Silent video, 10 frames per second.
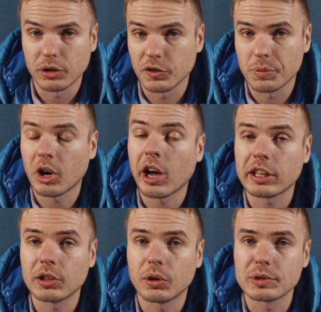You've been
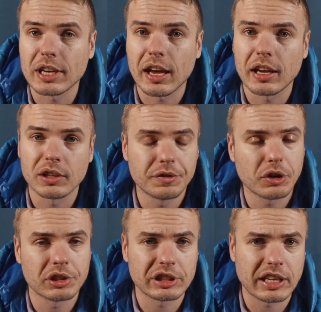hiking all day, you've
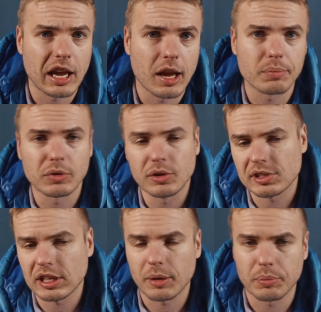gone to camp, you've
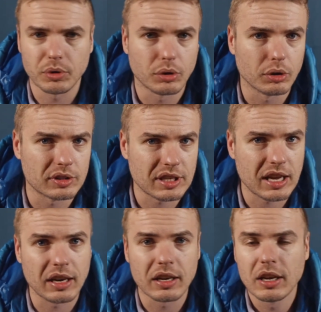set up your
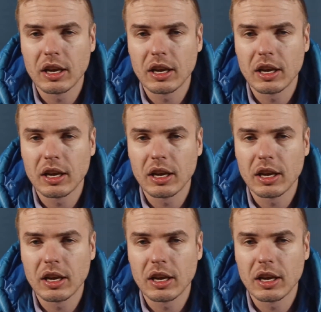tent,